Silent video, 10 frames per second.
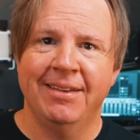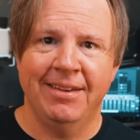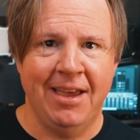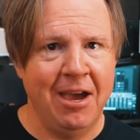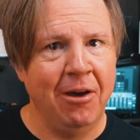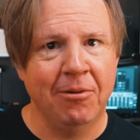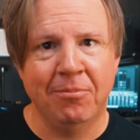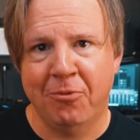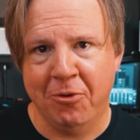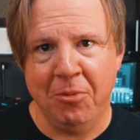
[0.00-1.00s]
now
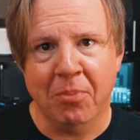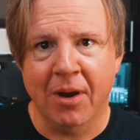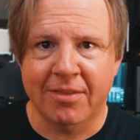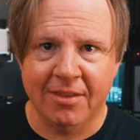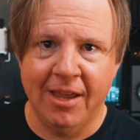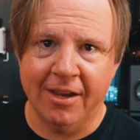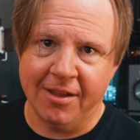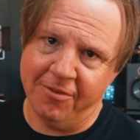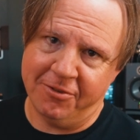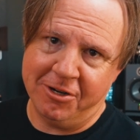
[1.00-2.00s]
before you break the neck
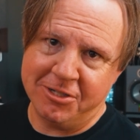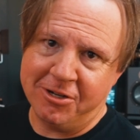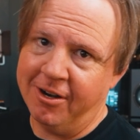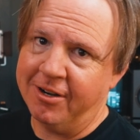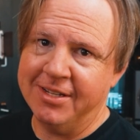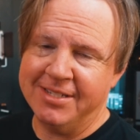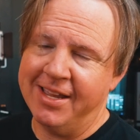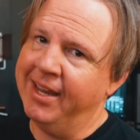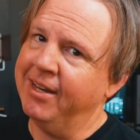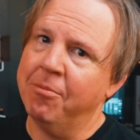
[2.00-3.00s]
off your guitar, because
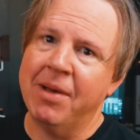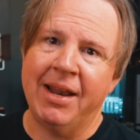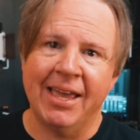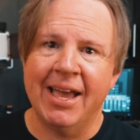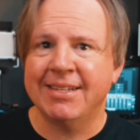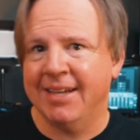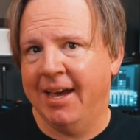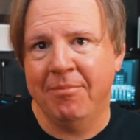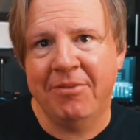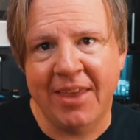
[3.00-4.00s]
ain't nobody got
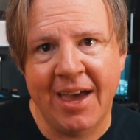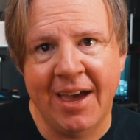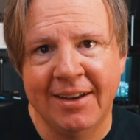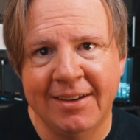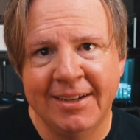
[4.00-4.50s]
time for that.